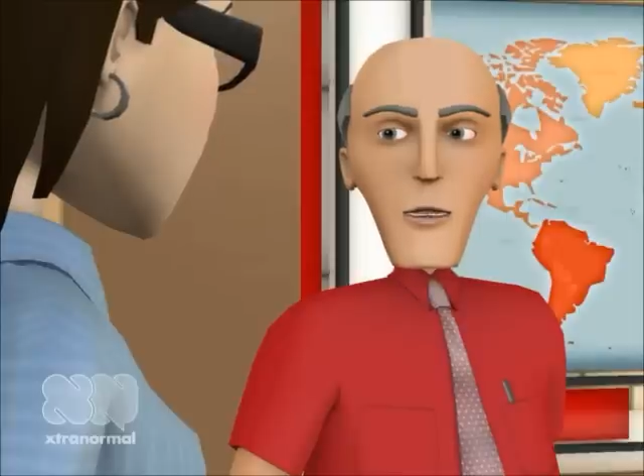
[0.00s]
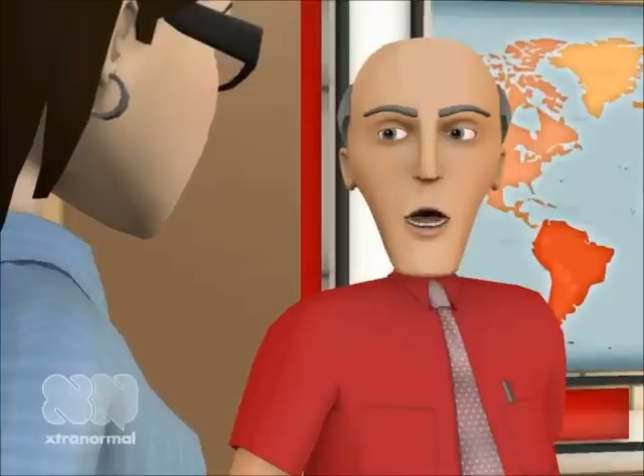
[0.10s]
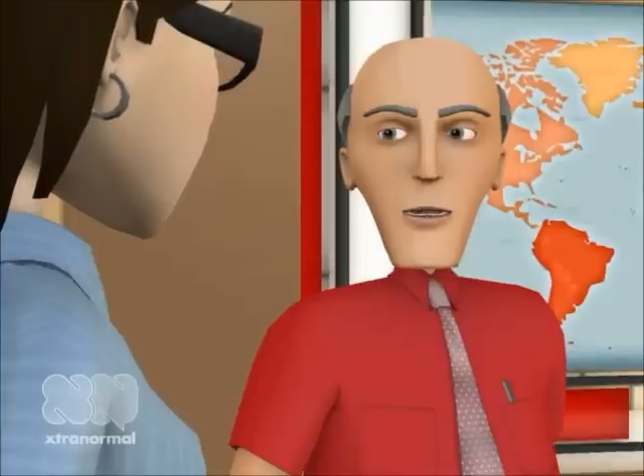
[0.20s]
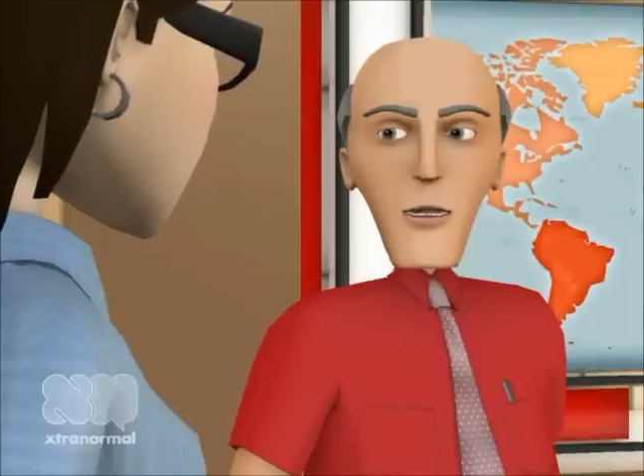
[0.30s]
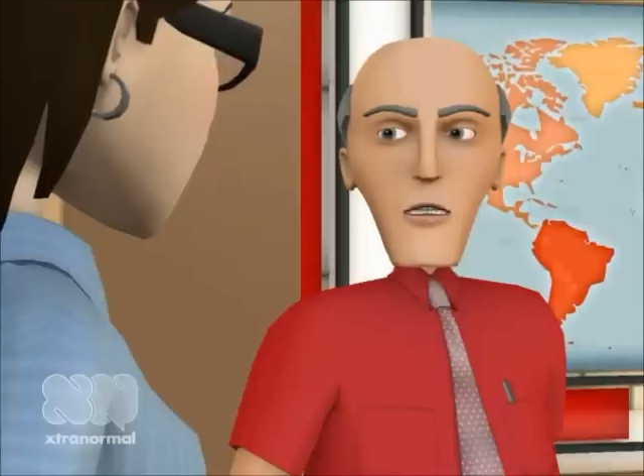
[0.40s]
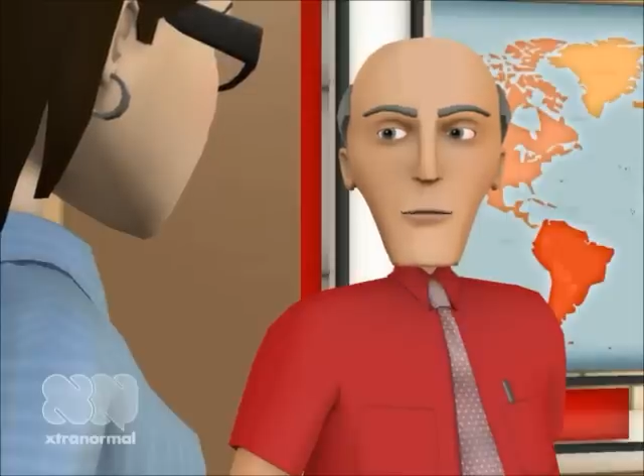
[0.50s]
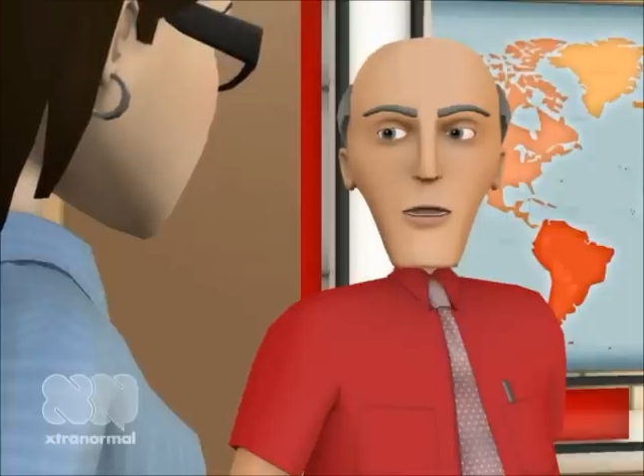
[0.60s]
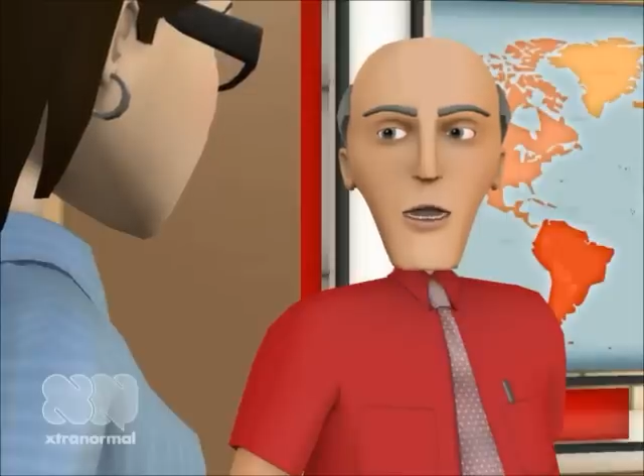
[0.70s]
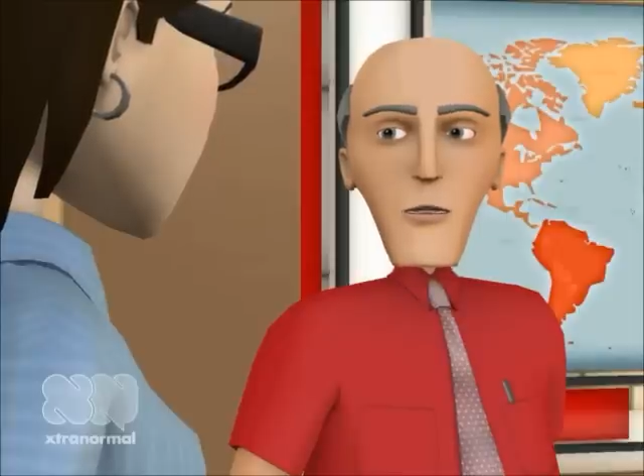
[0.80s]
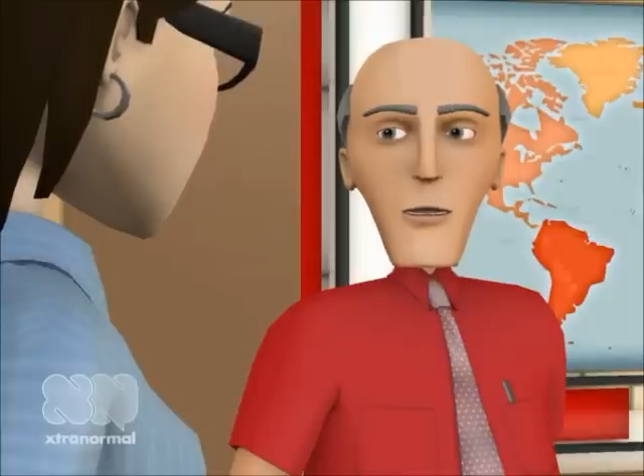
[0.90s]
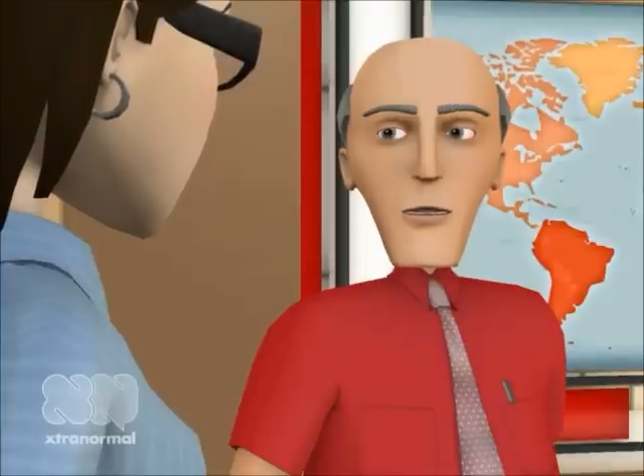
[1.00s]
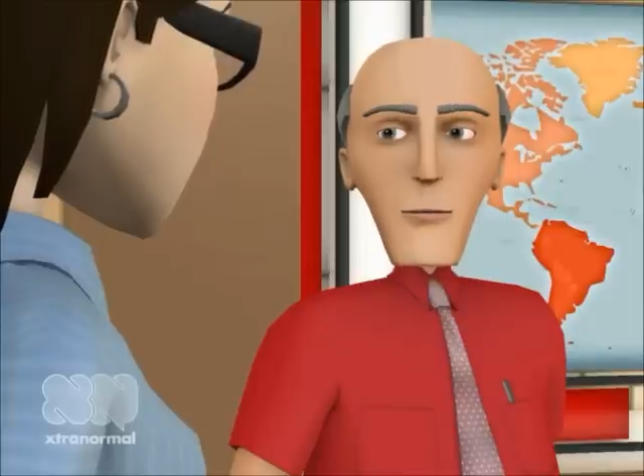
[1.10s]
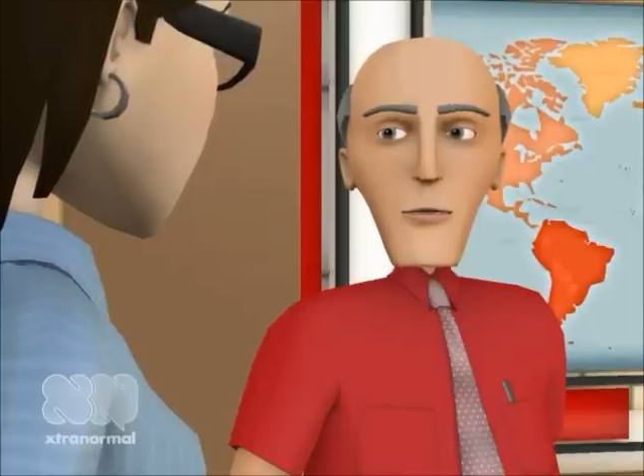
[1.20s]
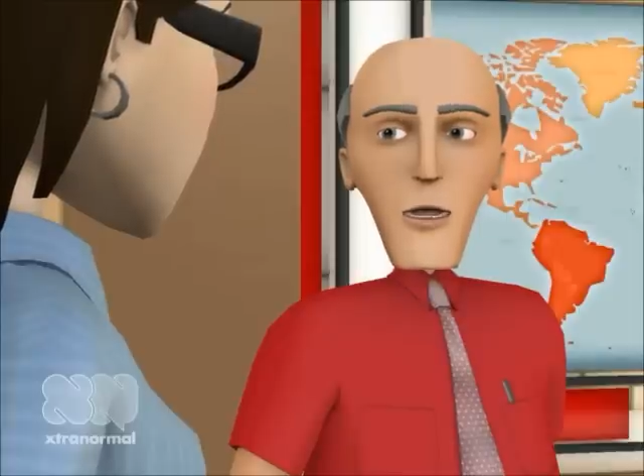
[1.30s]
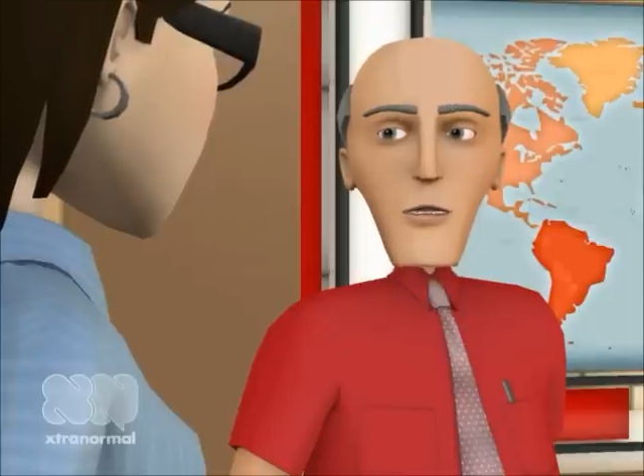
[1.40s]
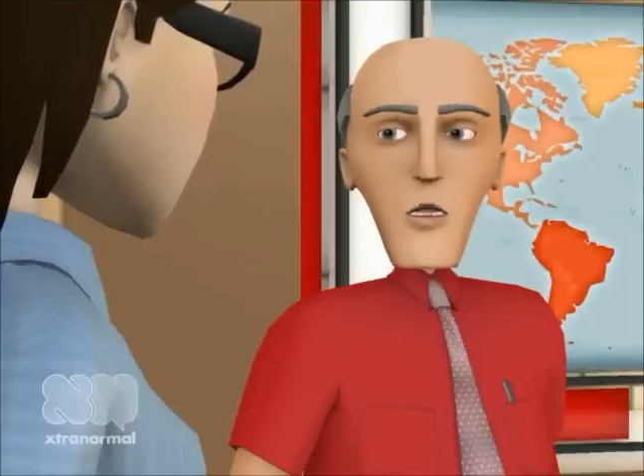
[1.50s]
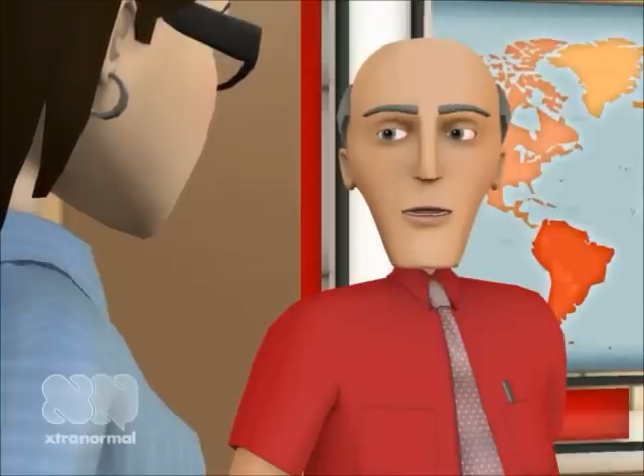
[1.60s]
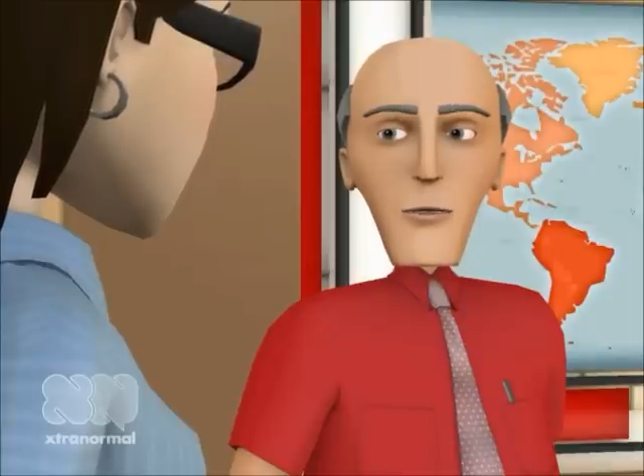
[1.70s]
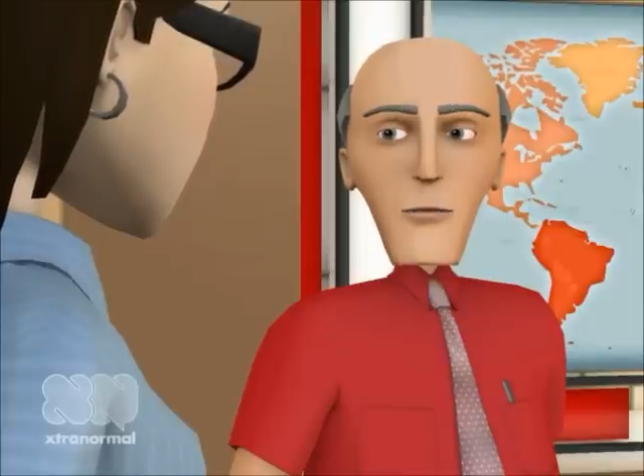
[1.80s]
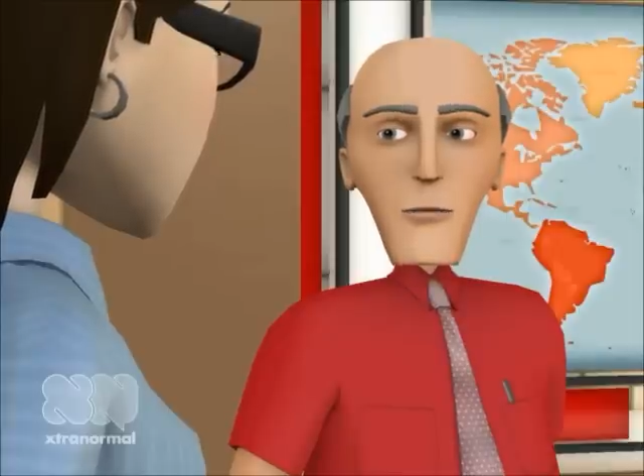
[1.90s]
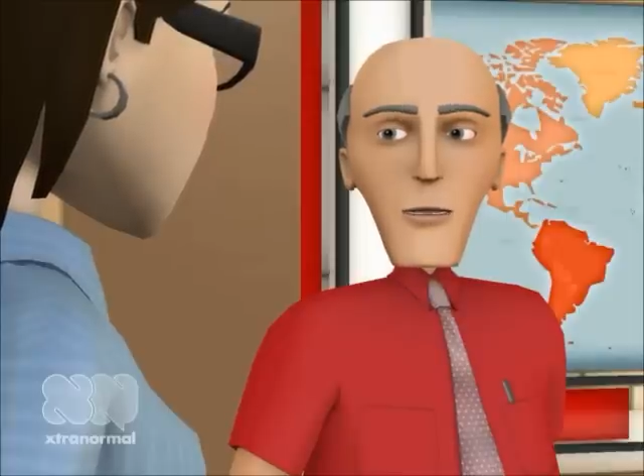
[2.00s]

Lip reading: can't explain that repulsion